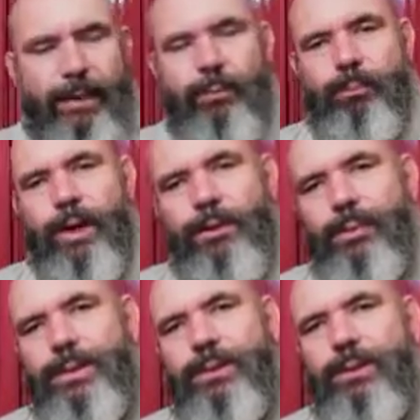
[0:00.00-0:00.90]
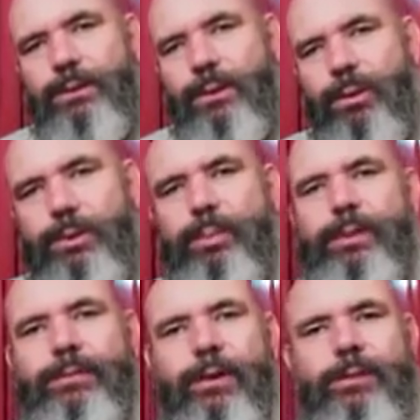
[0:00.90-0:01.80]
both Westcott and Hort were
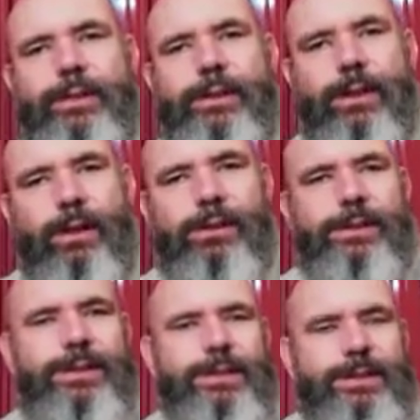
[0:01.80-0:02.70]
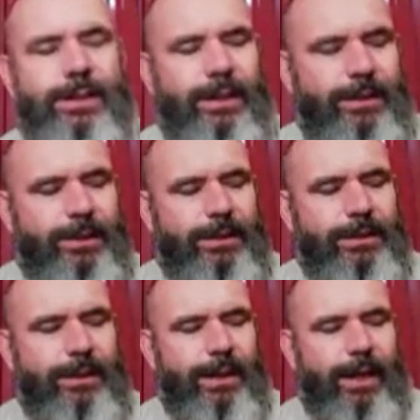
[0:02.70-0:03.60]
involved in occultic societies,
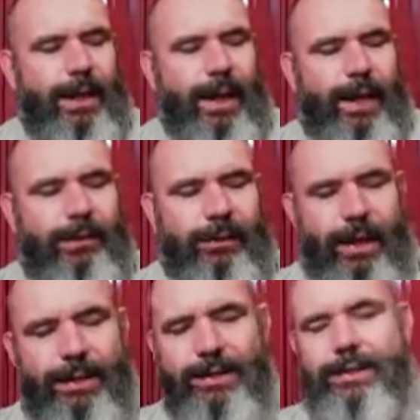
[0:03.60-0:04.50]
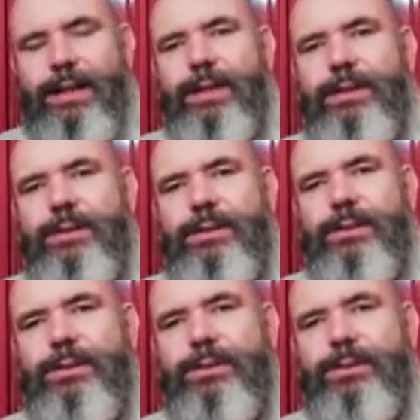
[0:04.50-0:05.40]
and they decided
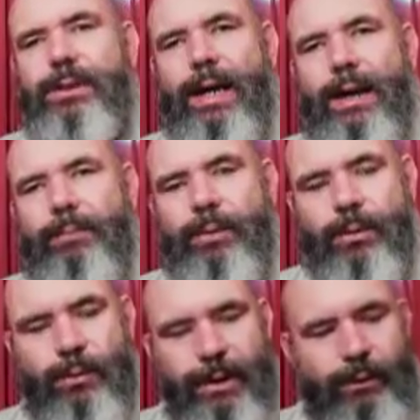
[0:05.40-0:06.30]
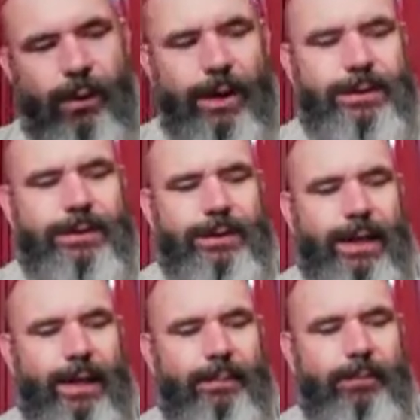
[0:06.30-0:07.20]
to rewrite,
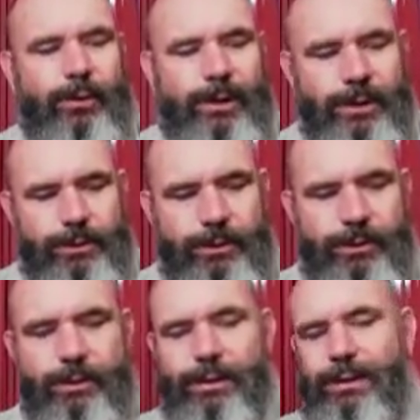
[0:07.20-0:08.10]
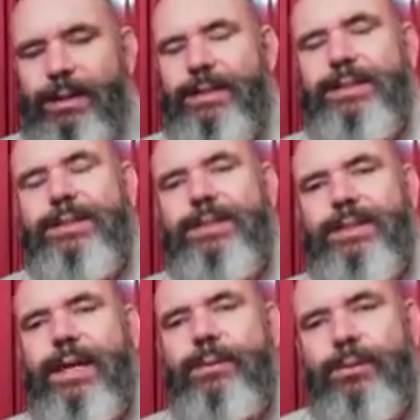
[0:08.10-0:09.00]
redo, let's just
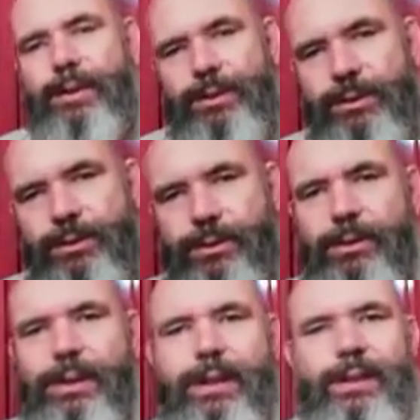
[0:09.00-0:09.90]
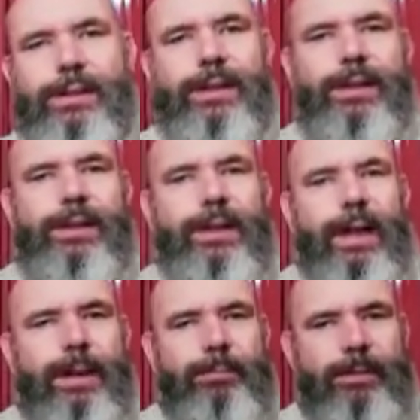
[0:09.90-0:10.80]
say redo
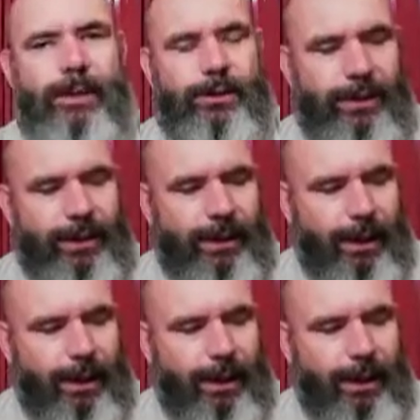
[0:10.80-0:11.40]
the Greek